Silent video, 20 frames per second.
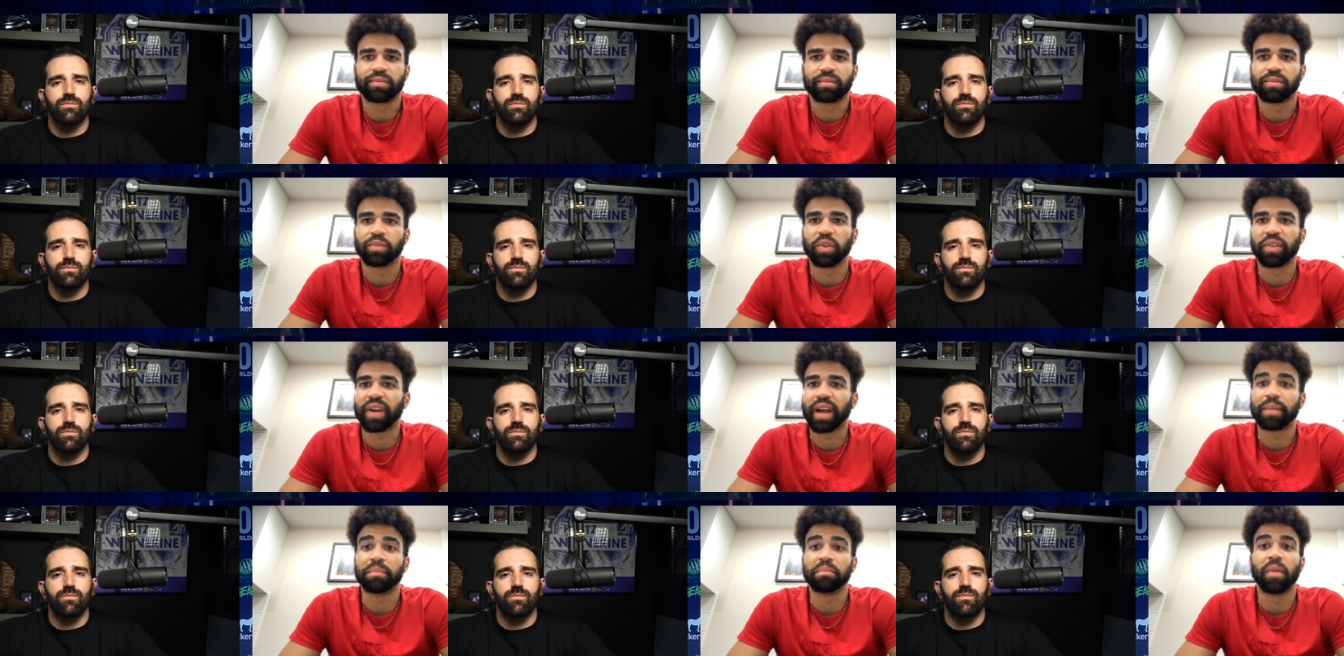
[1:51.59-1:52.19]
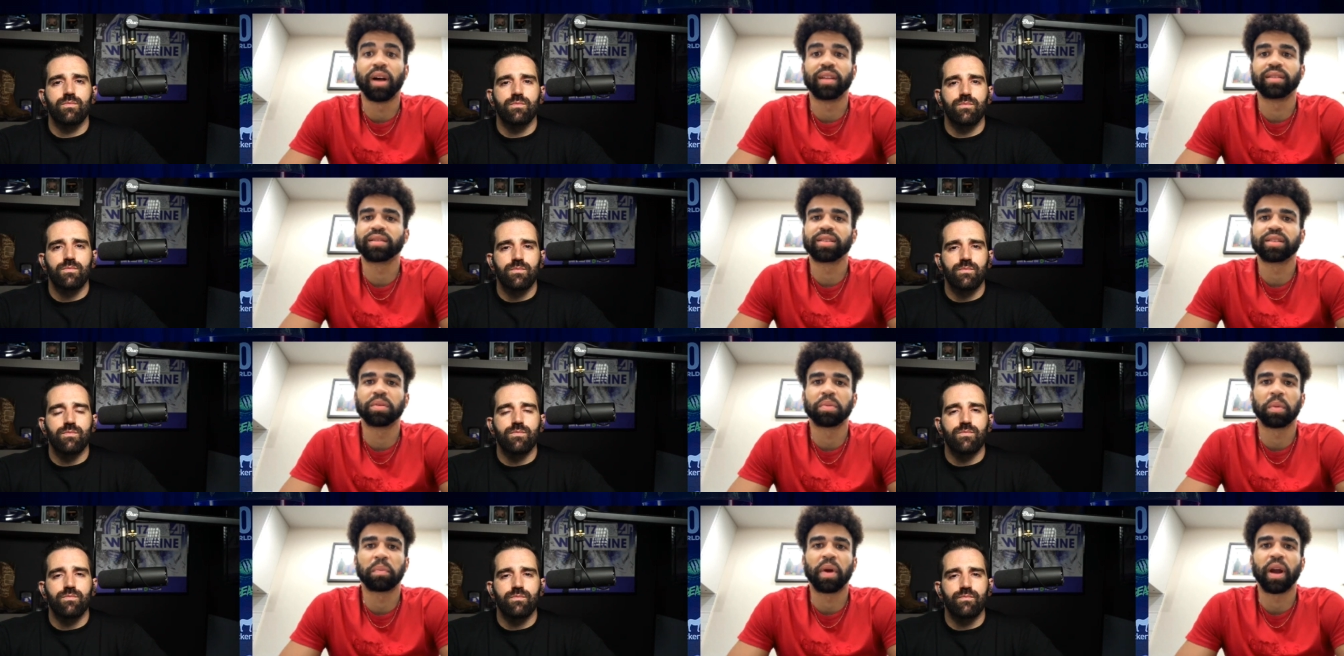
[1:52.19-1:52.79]
Speaker 1: we had months
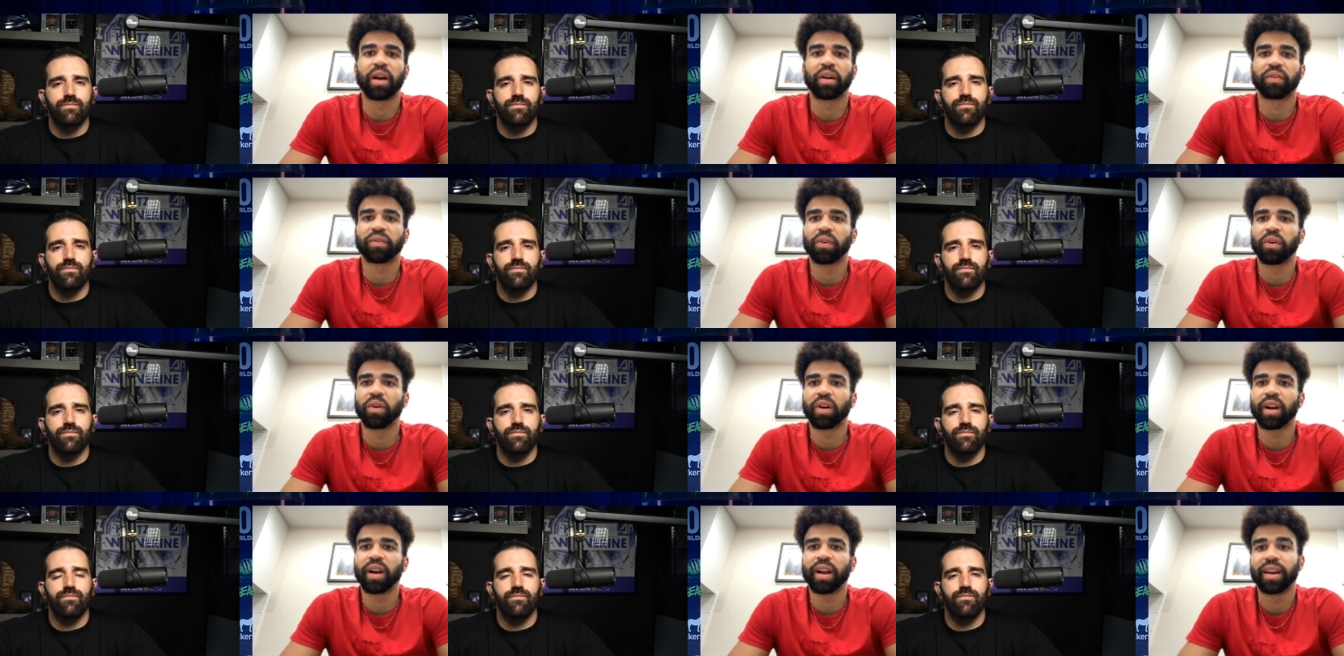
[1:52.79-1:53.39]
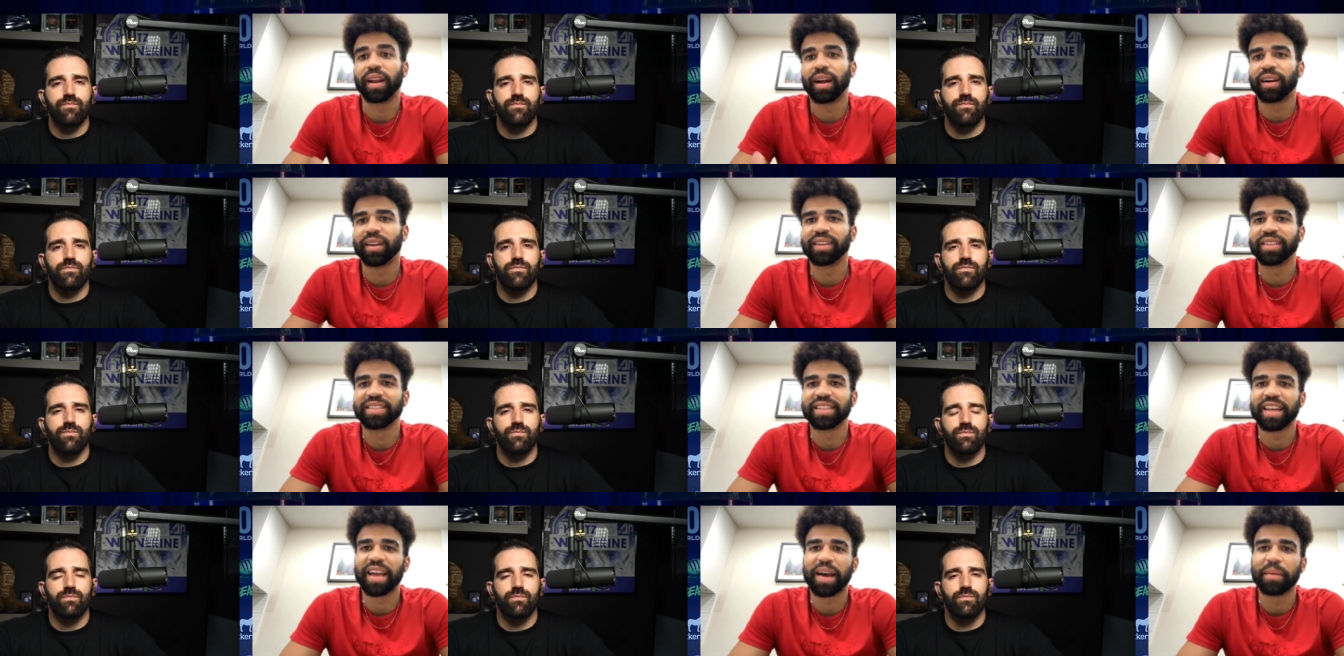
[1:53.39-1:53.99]
to prepare for it and
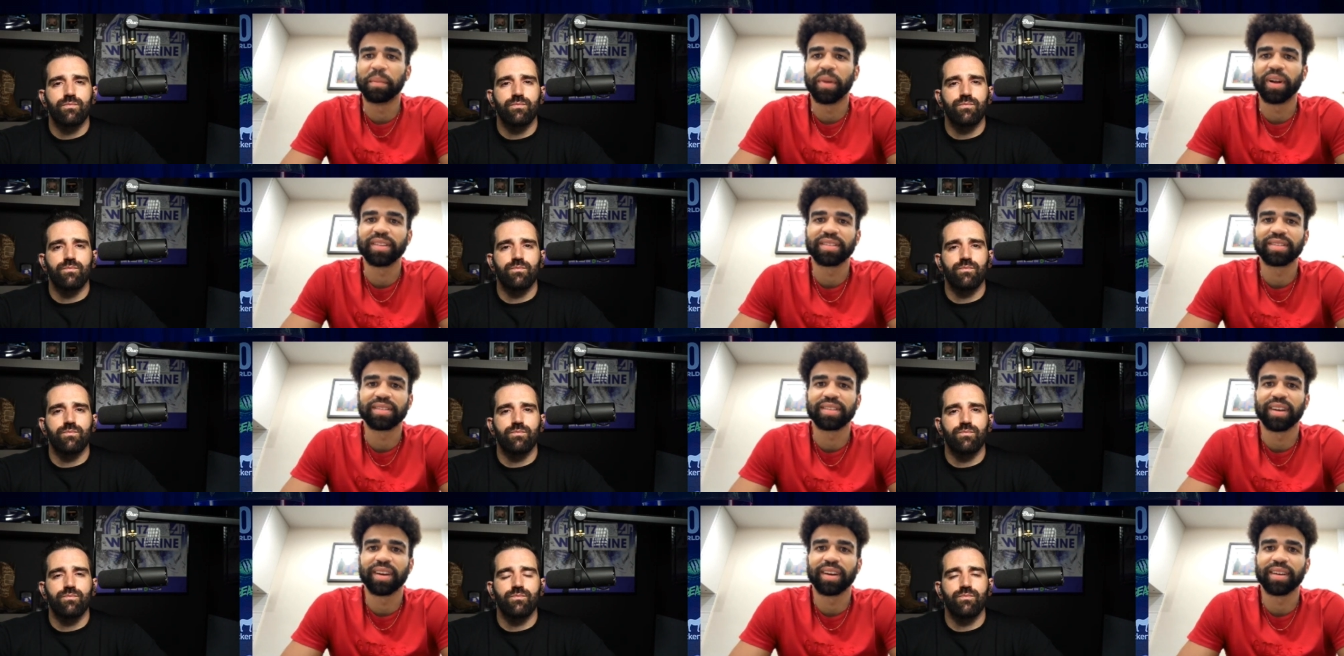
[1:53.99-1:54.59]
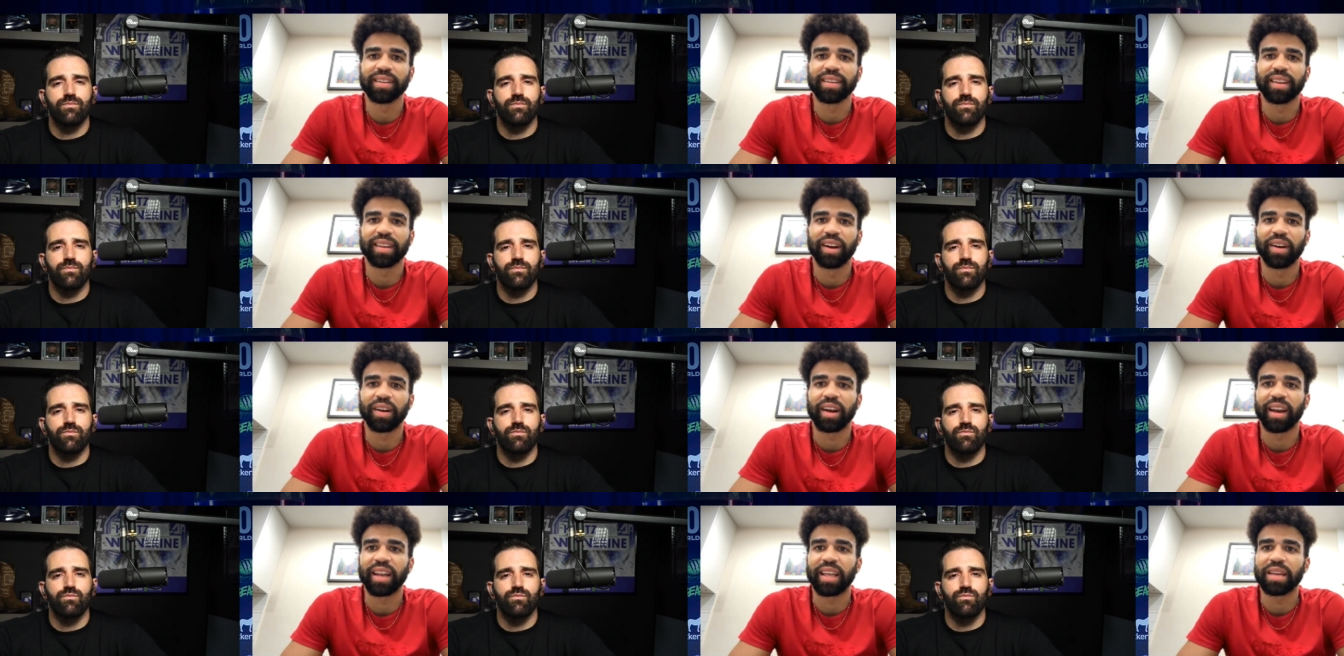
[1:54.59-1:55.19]
honestly yeah months to you know
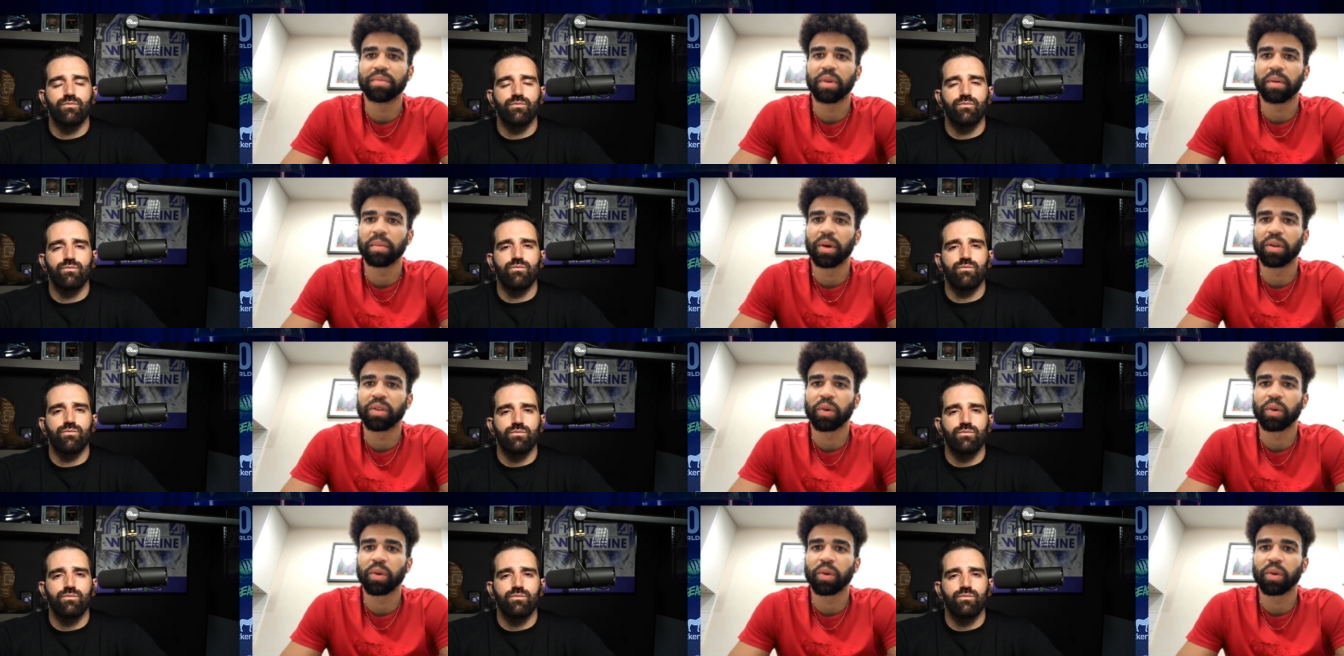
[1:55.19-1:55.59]
kind of keep our mouth